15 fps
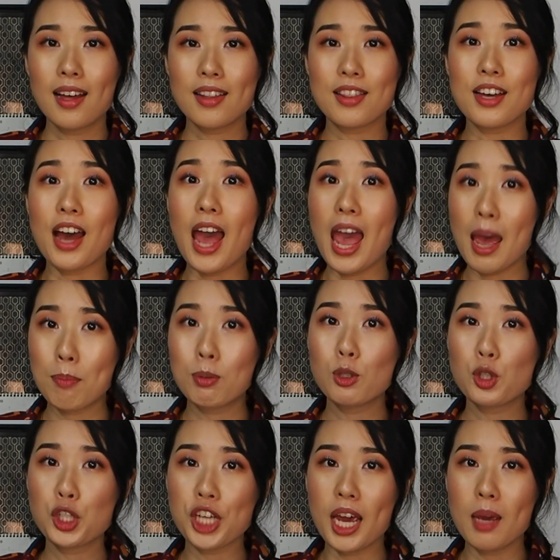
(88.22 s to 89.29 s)
The
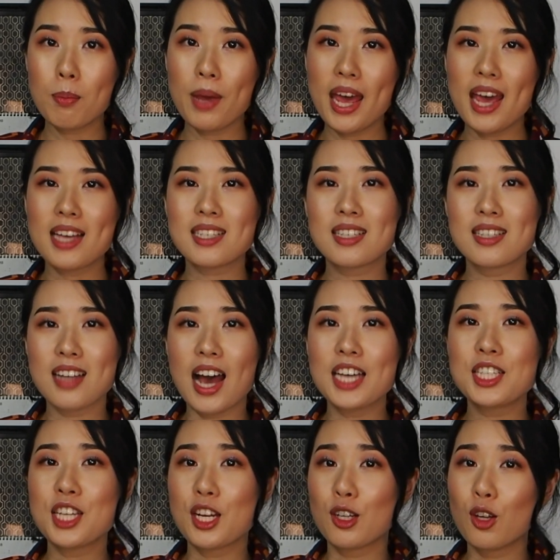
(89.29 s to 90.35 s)
apple shape has
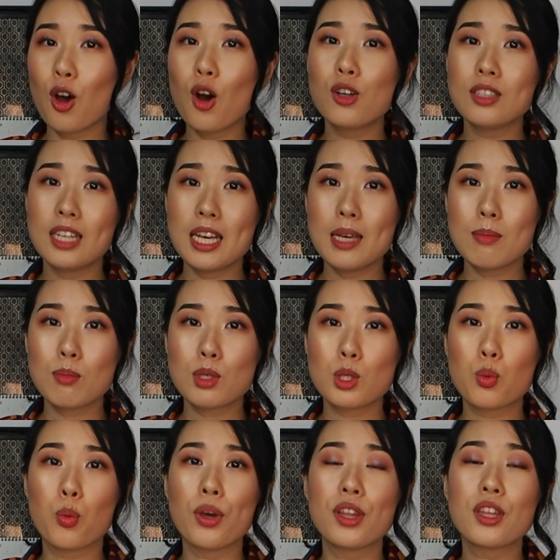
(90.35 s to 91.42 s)
nice and long
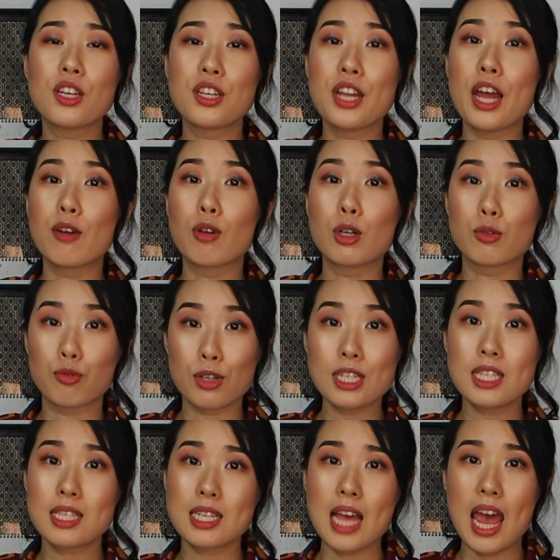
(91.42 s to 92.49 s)
limbs with narrow
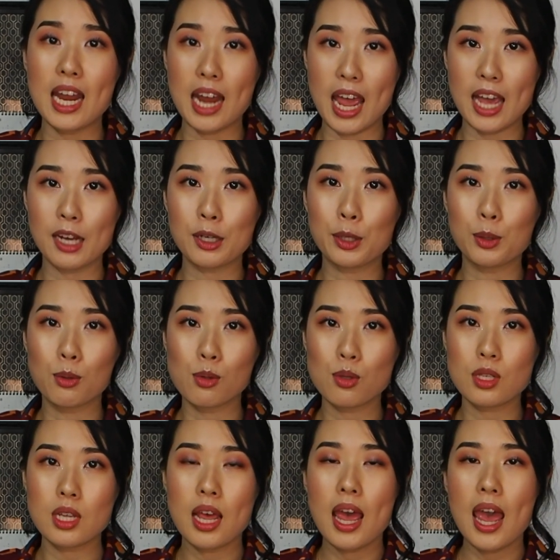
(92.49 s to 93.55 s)
wrists and
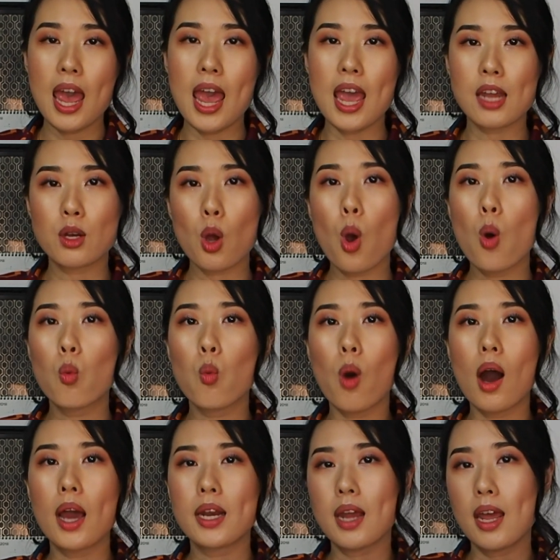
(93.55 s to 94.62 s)
ankles and
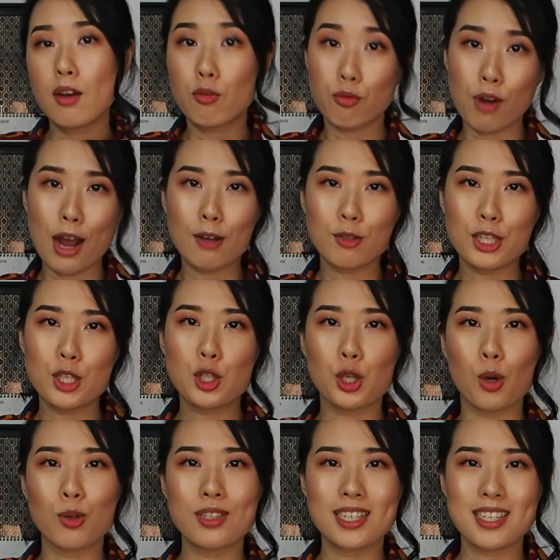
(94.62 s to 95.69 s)
wide and rounded
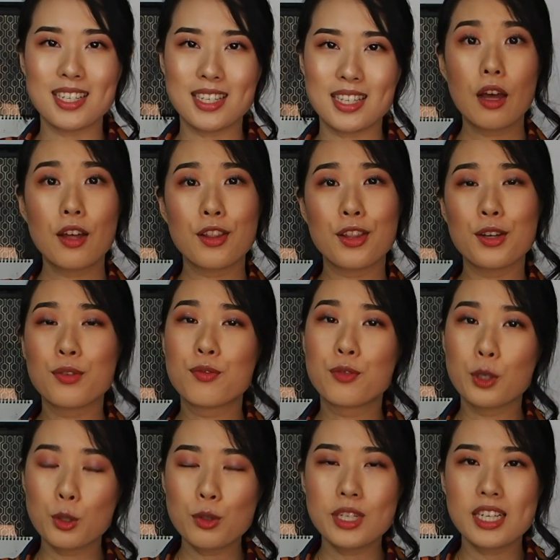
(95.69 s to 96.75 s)
shoulders. The
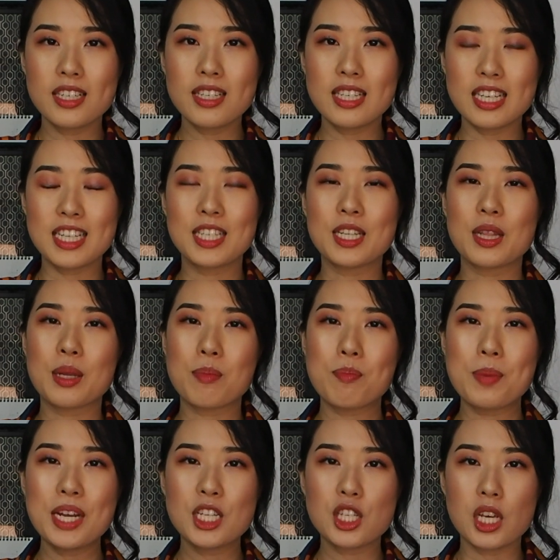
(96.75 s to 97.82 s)
fullness is in the
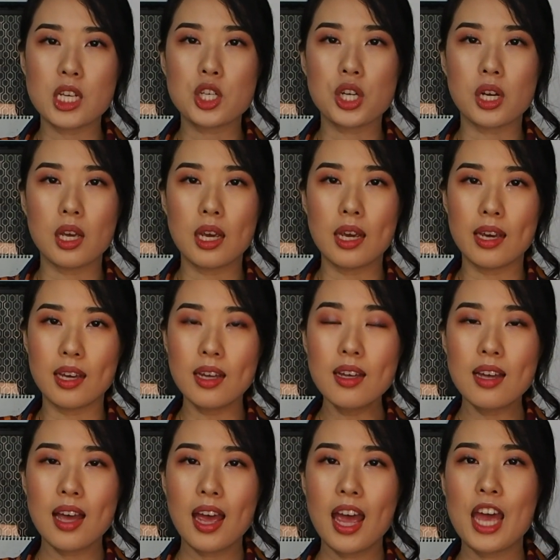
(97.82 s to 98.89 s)
midsection here
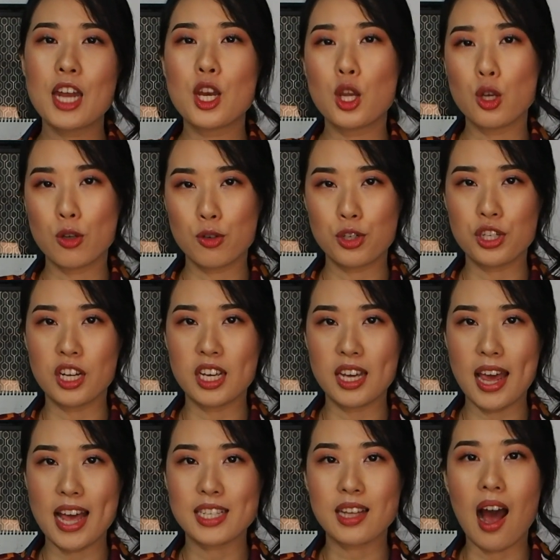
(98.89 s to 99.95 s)
and usually
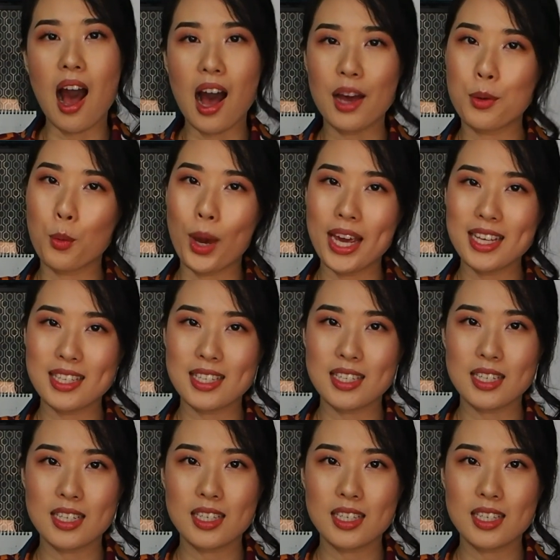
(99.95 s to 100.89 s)
has a high waist.